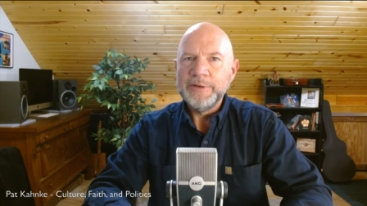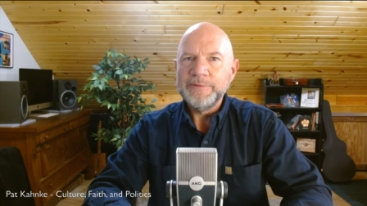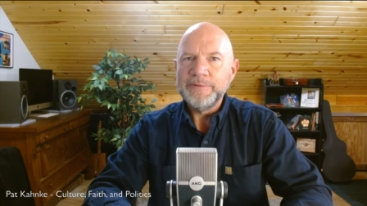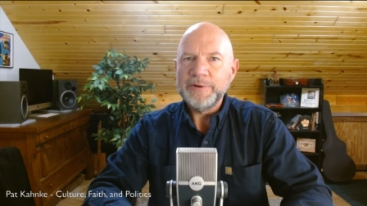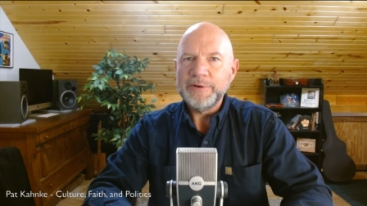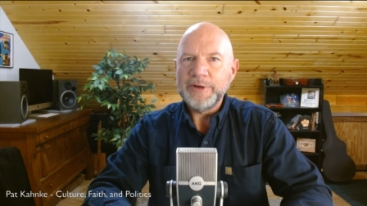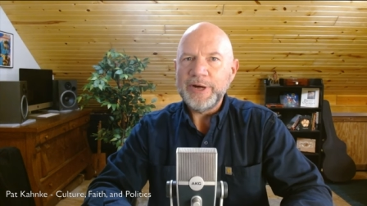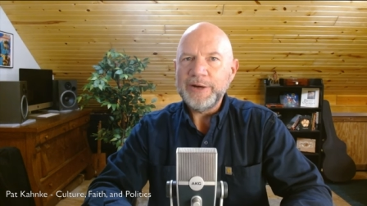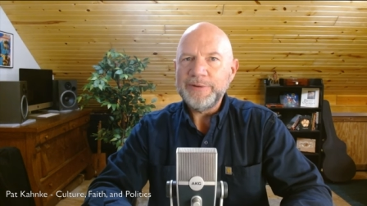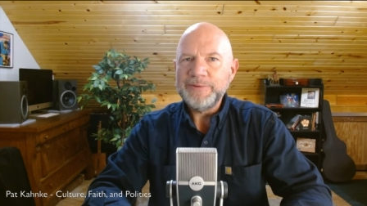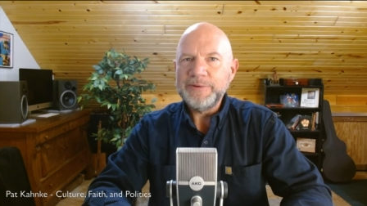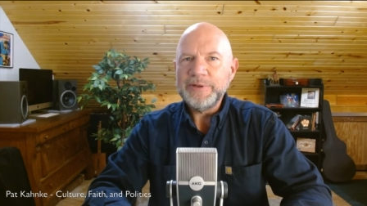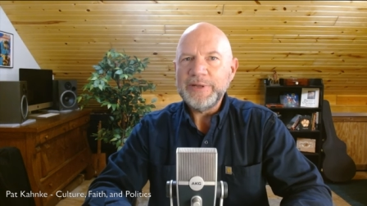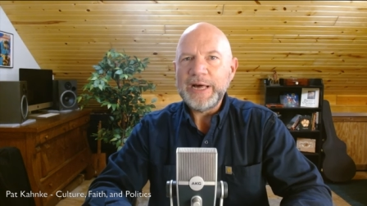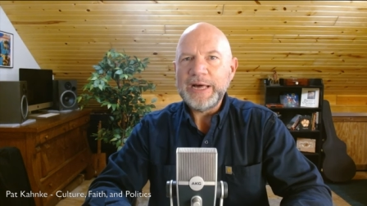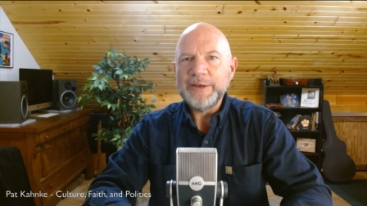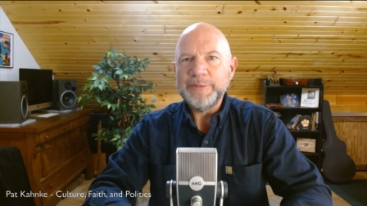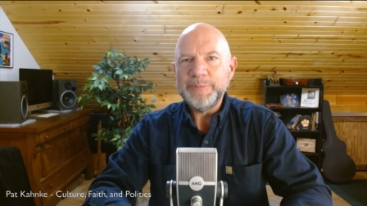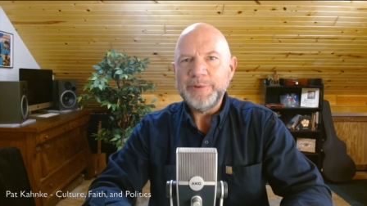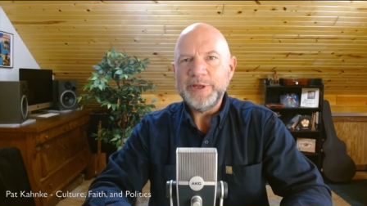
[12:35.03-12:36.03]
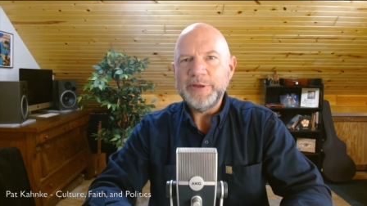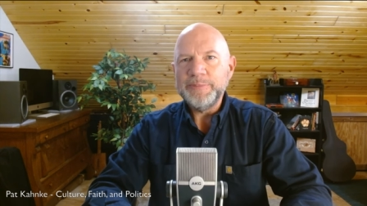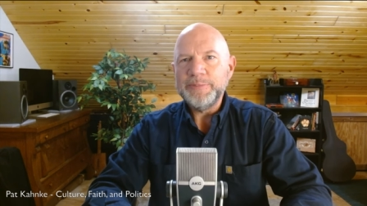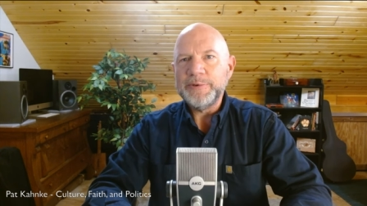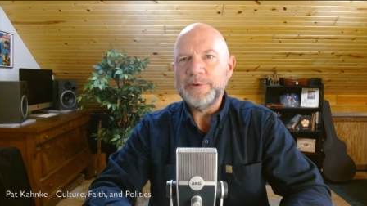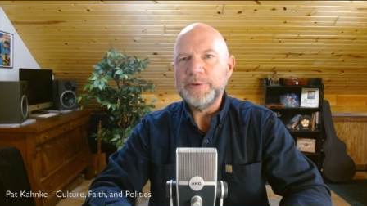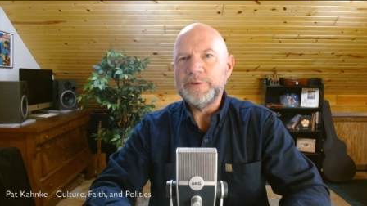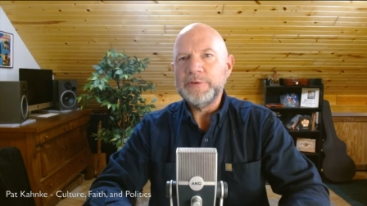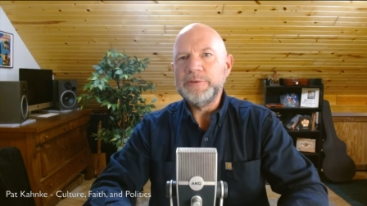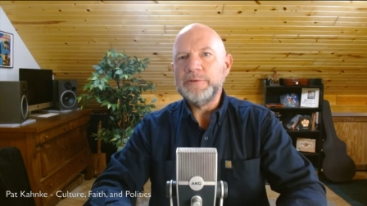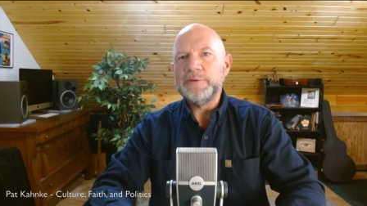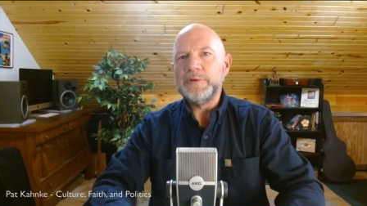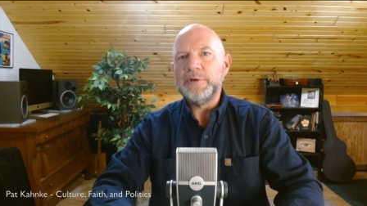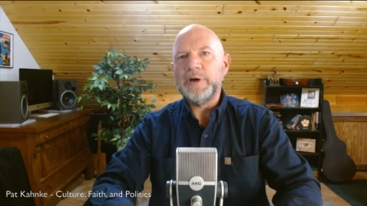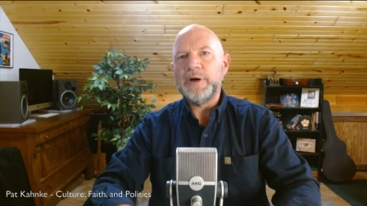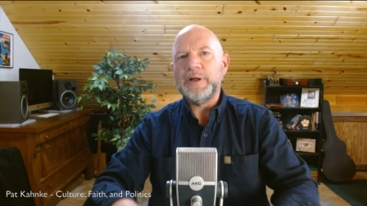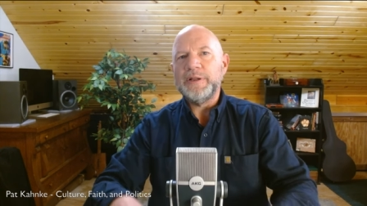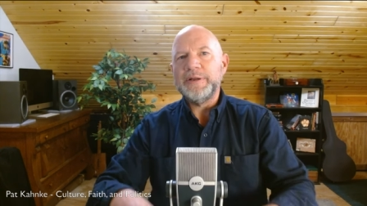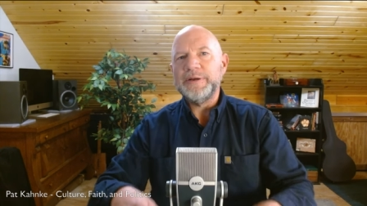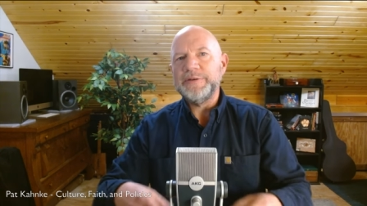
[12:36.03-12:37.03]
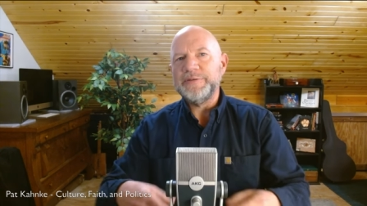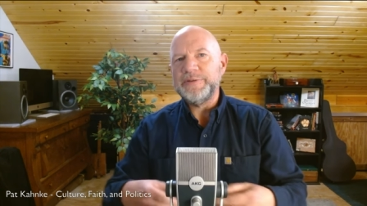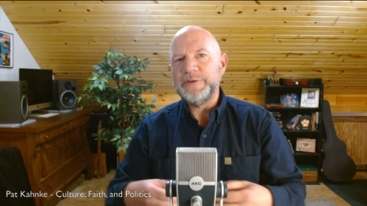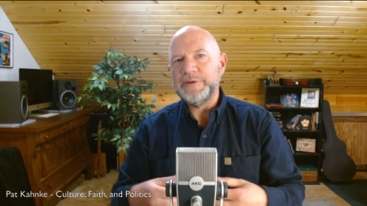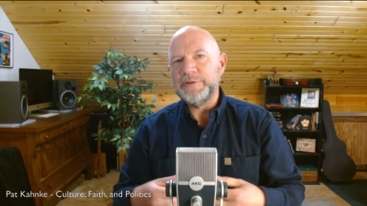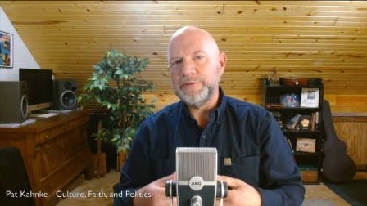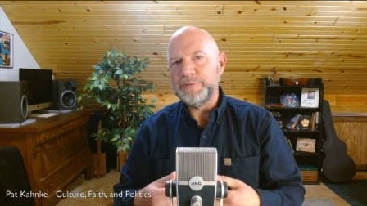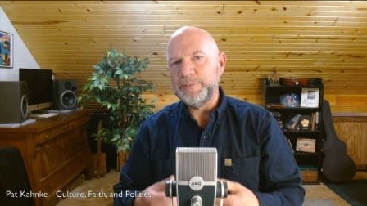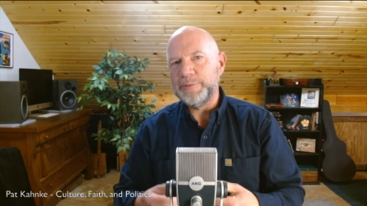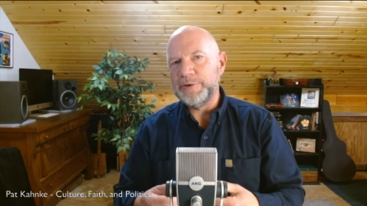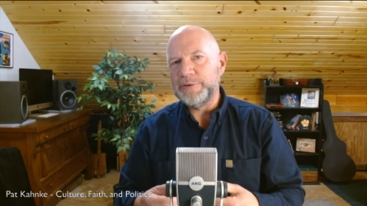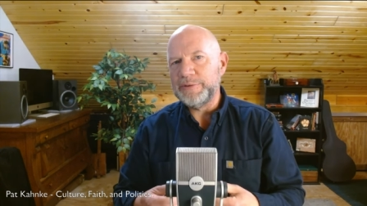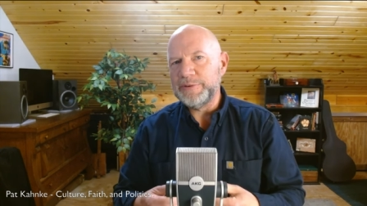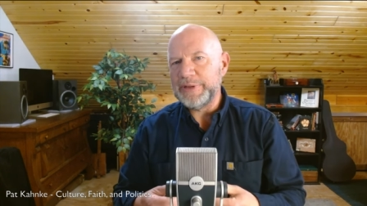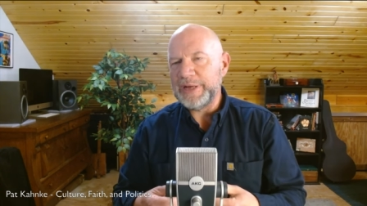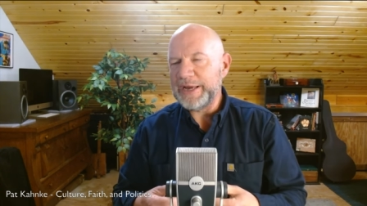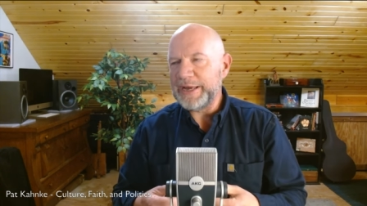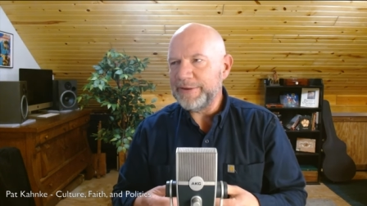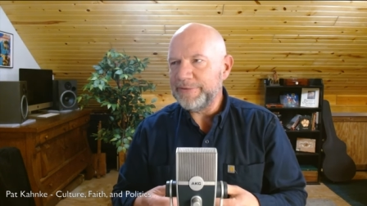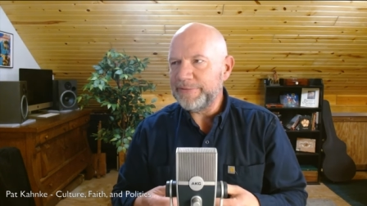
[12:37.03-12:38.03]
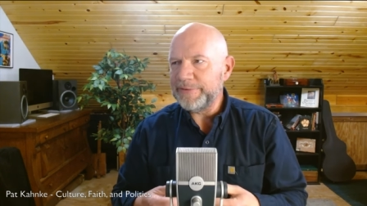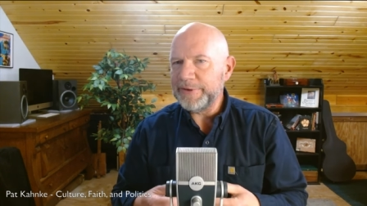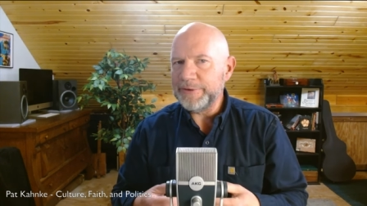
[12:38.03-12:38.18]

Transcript: For an awful lot of people who call ourselves pro life,